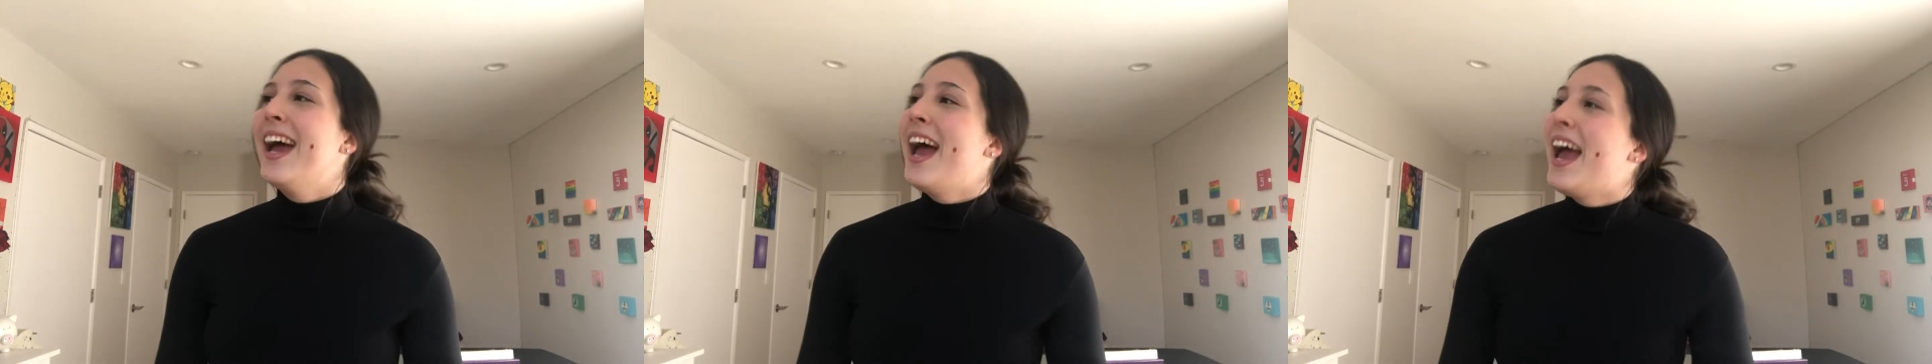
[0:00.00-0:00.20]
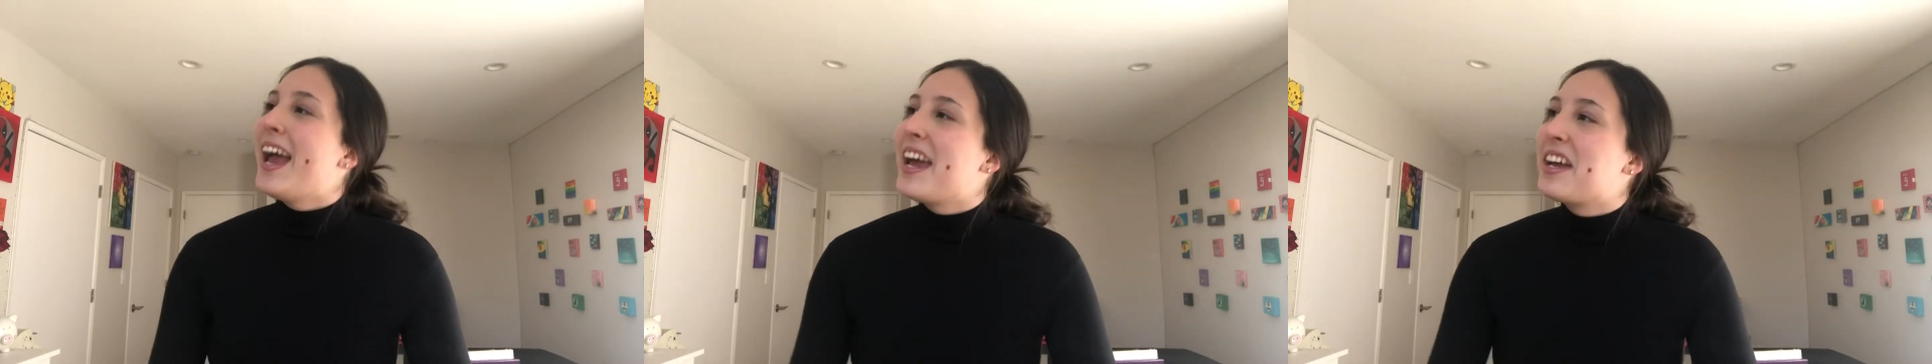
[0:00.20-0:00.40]

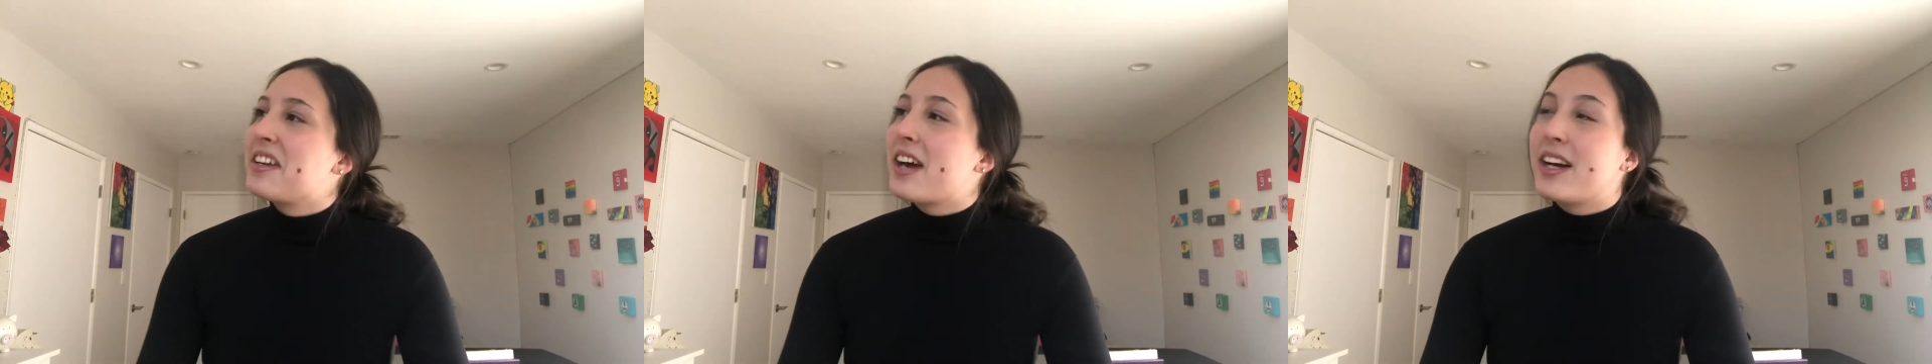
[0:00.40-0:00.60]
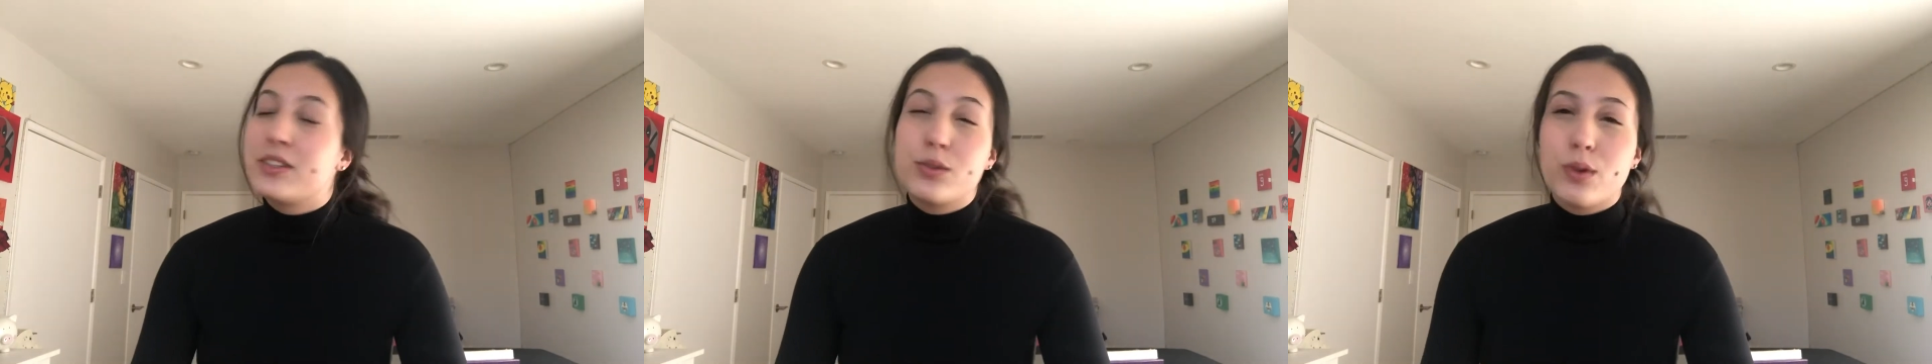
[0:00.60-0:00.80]
And
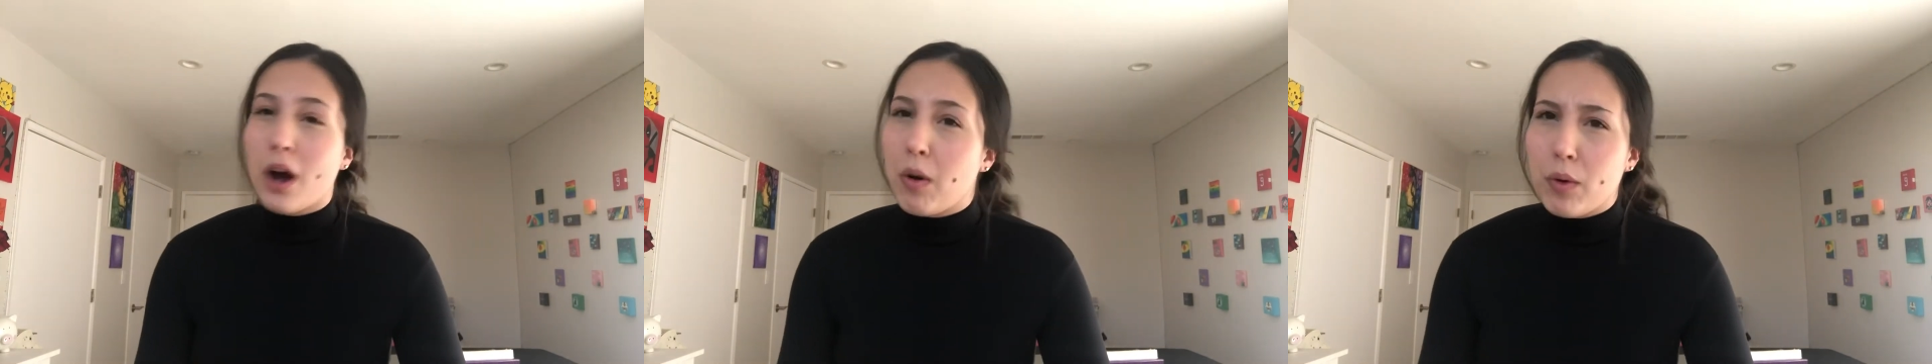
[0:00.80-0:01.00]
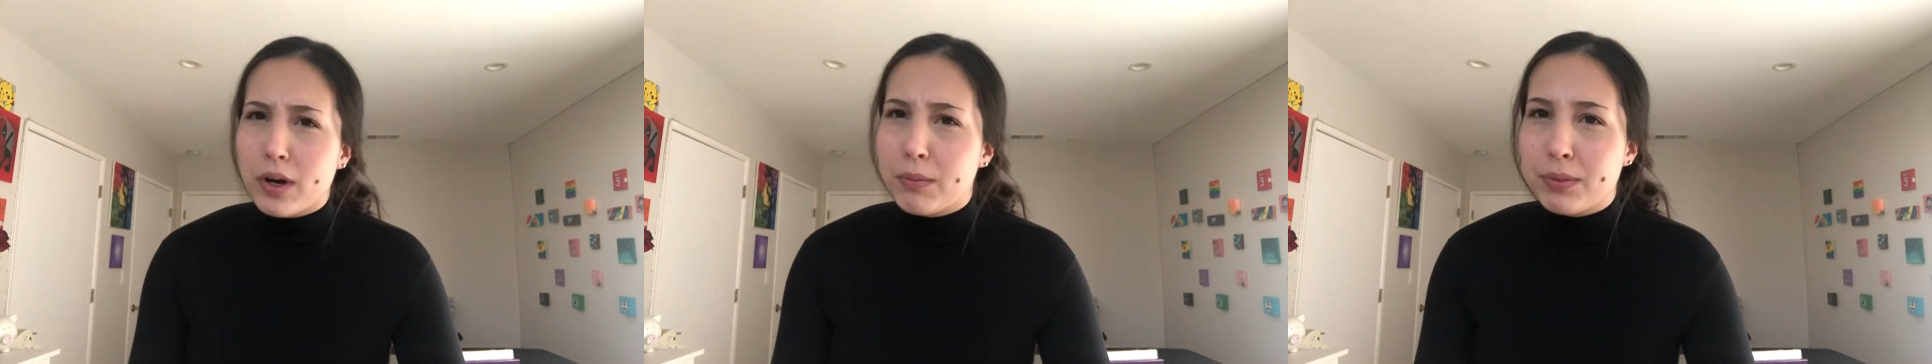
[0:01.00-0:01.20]
I do not
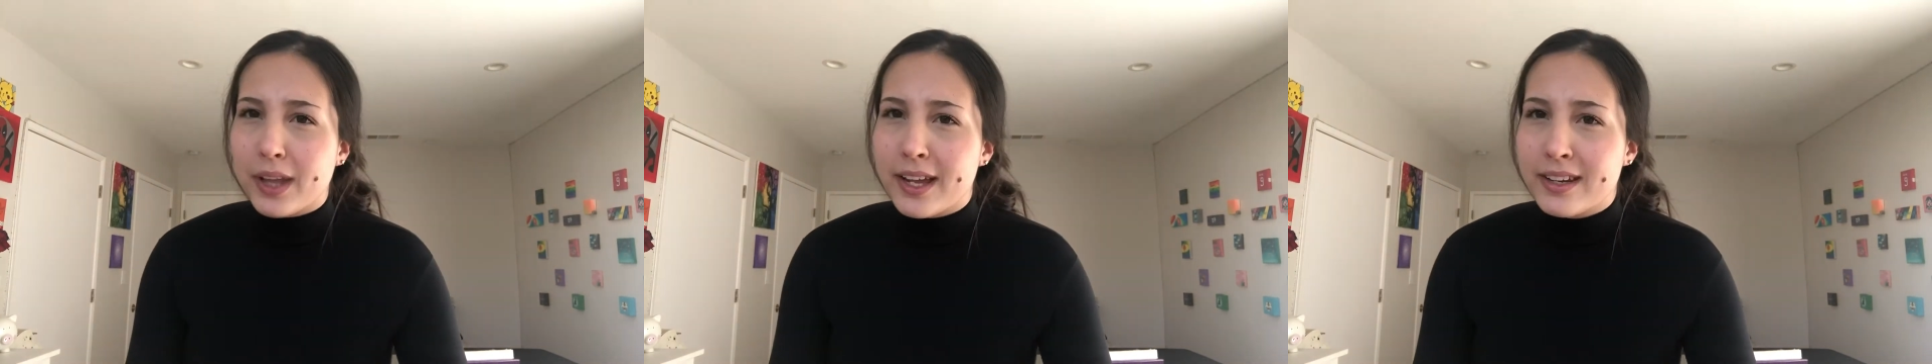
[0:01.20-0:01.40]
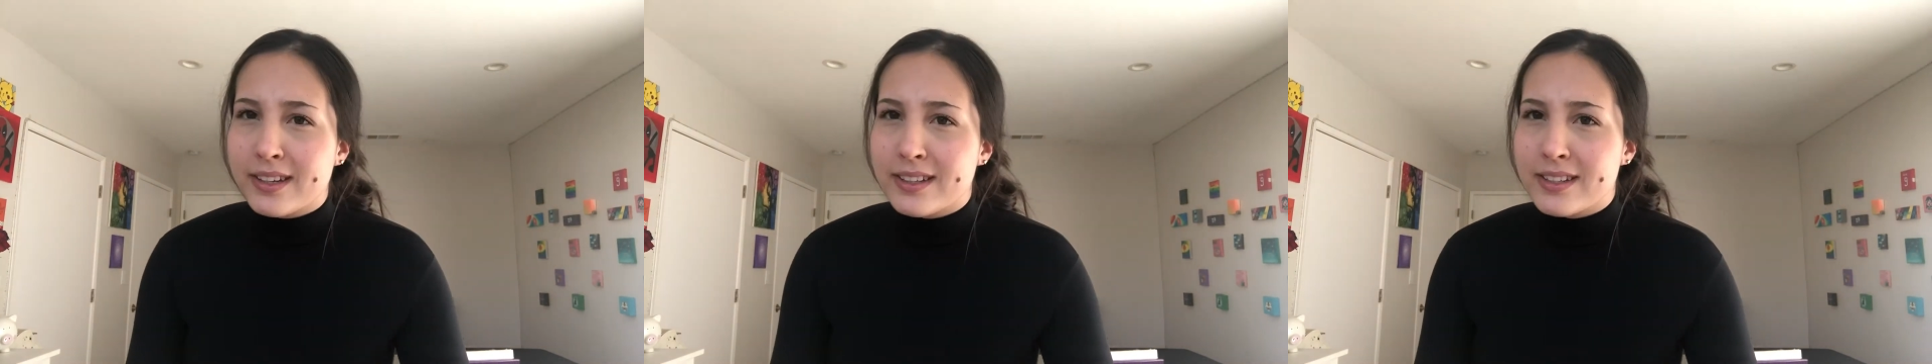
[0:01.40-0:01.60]
want to
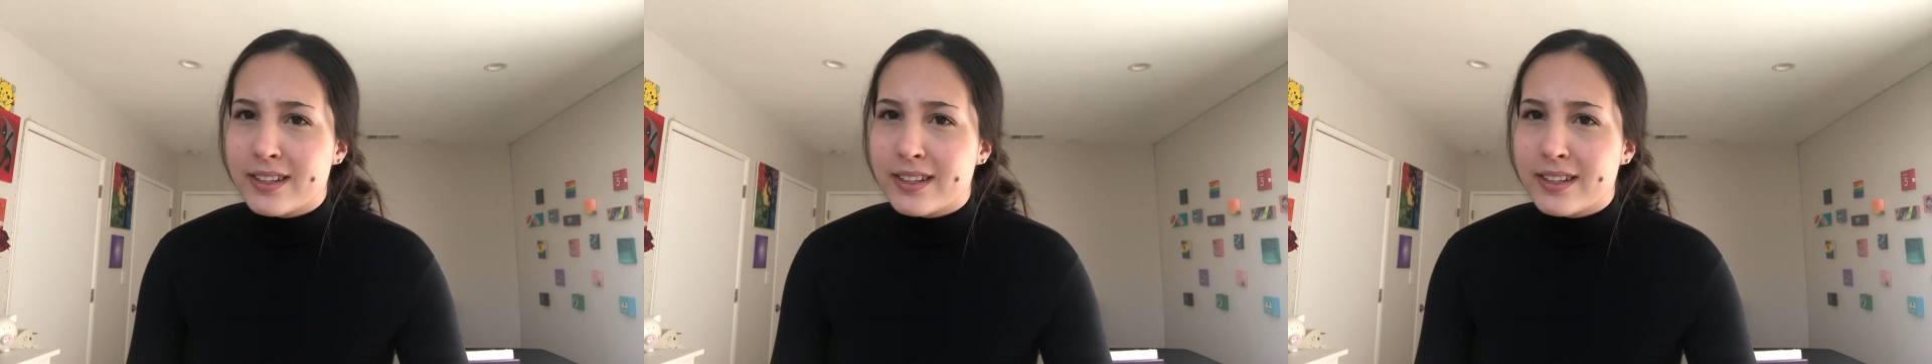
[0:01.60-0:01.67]
blend into